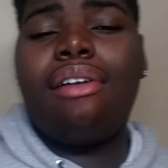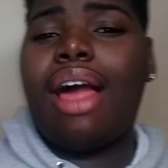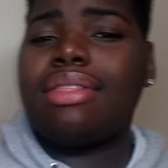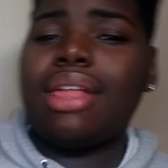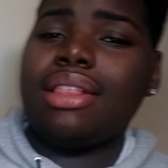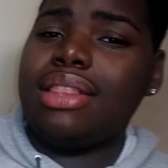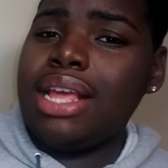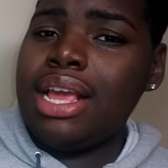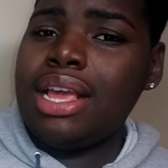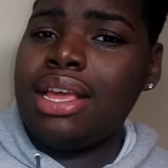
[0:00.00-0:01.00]
realized that
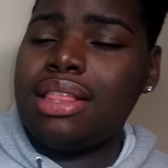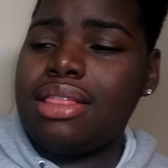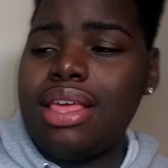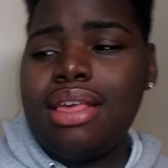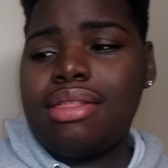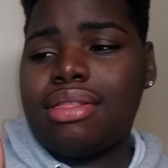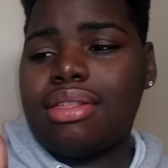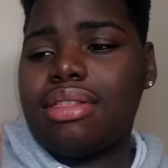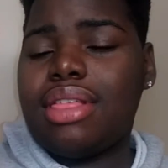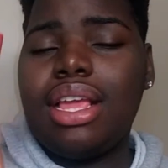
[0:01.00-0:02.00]

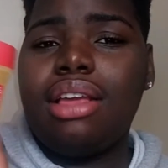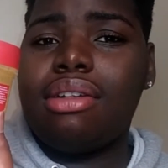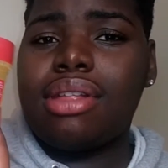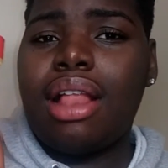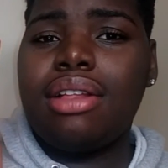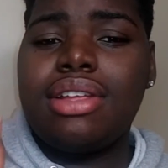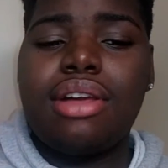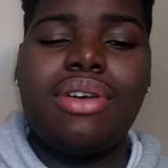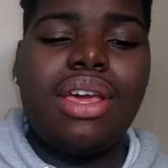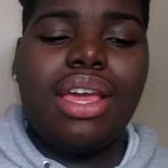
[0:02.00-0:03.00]
the Eco Styler
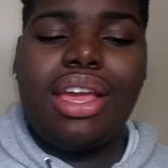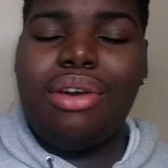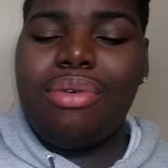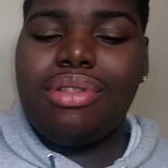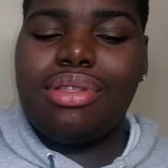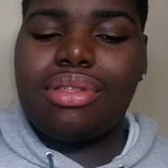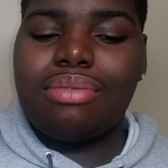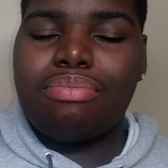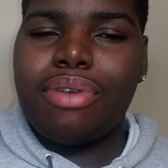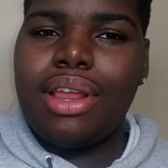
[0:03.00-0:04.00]
Gel, it was
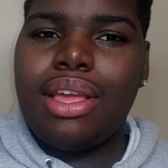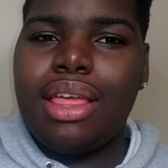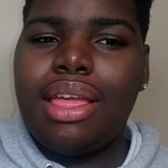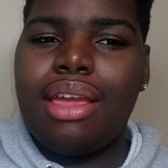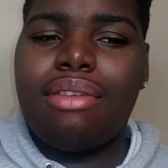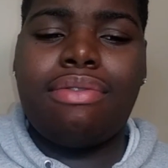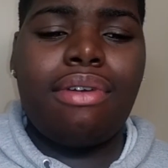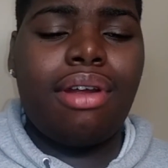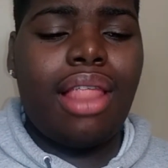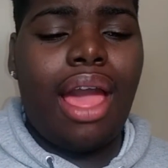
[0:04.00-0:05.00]
pretty good
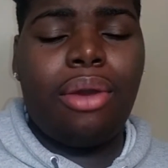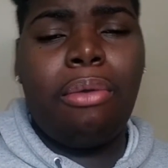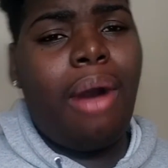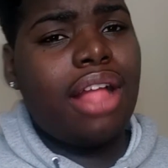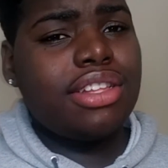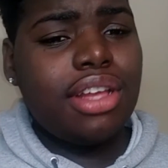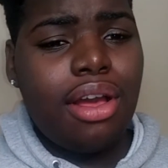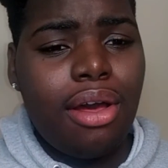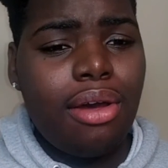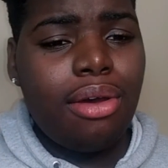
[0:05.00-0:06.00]
for like washing
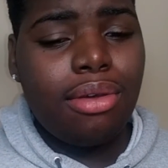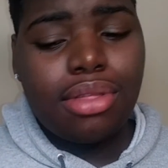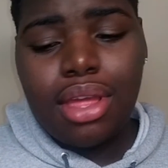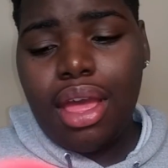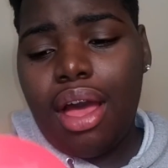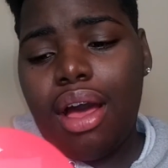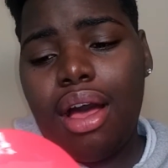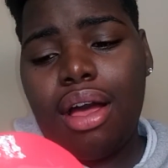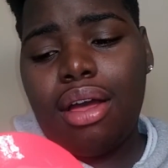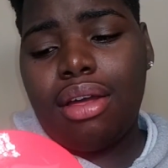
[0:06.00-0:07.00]
those,
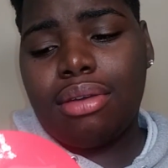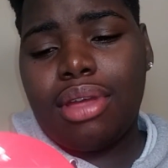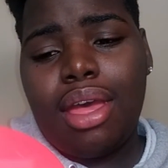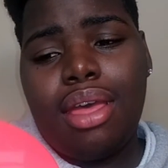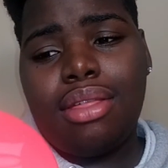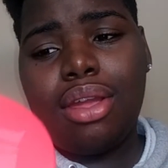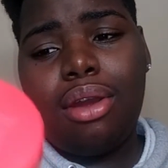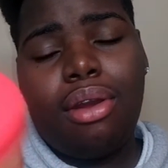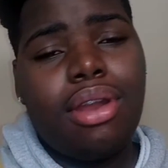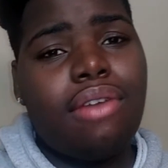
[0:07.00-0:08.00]
because the
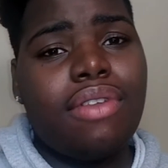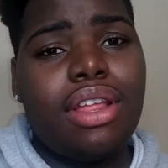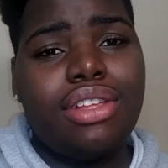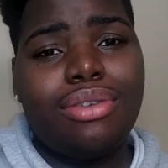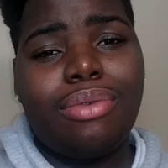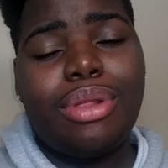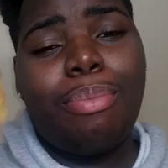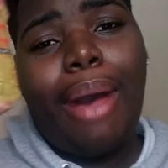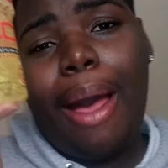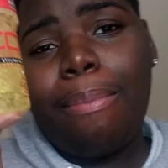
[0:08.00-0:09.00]
curl definition was
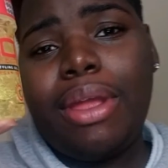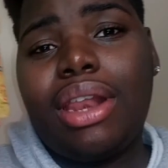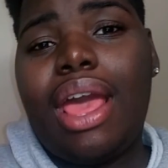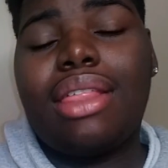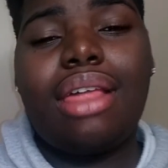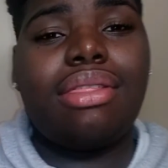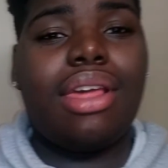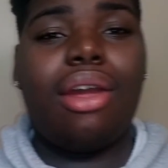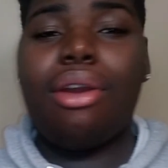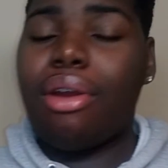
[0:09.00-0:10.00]
popping, as I
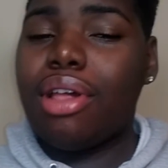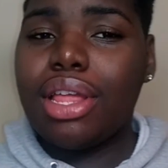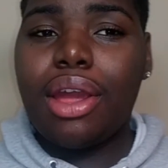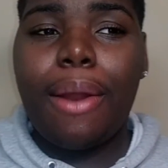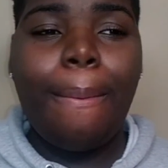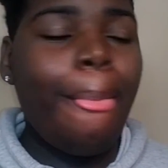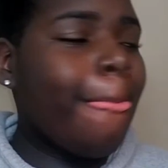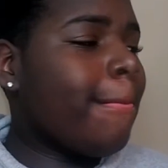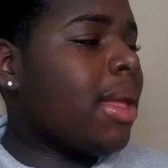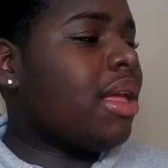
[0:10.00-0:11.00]
said earlier.
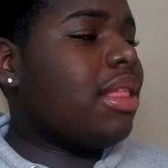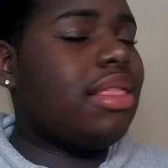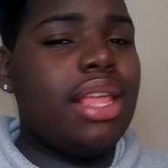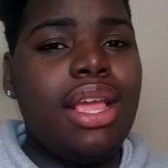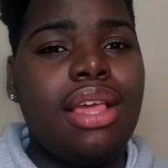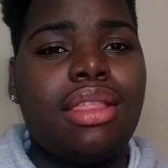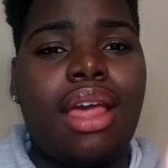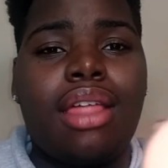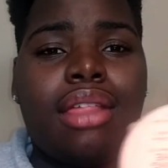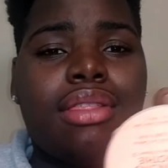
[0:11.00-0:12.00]
These,
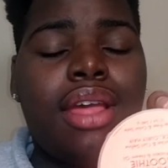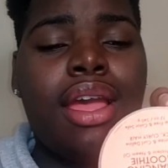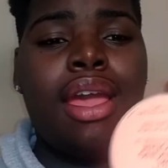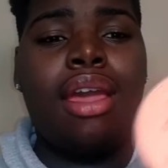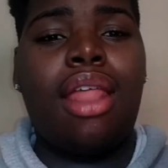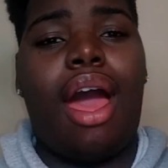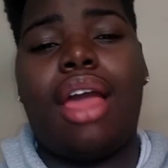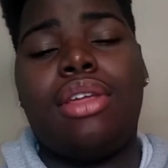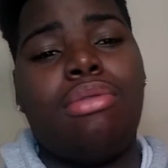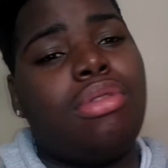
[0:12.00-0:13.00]
as I said,
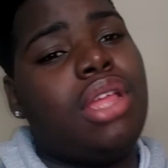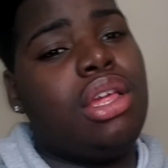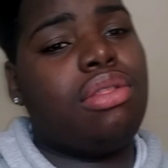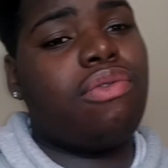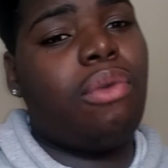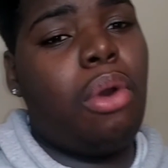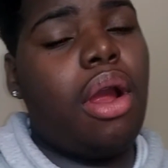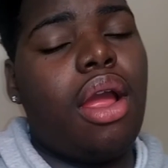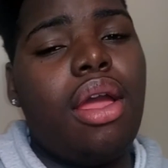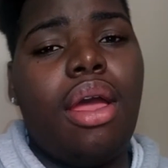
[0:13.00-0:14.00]
I use these
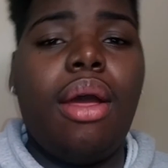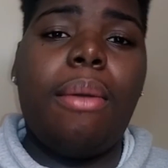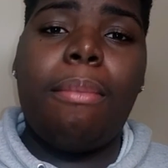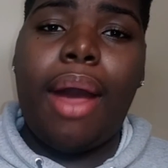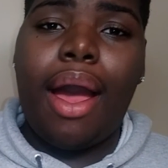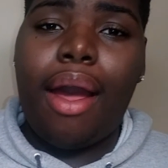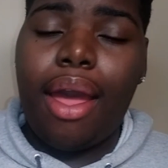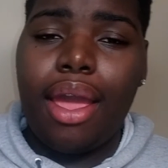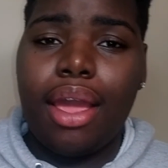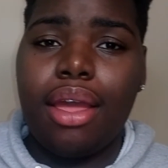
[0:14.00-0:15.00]
for
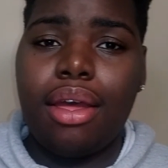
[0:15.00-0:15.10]
my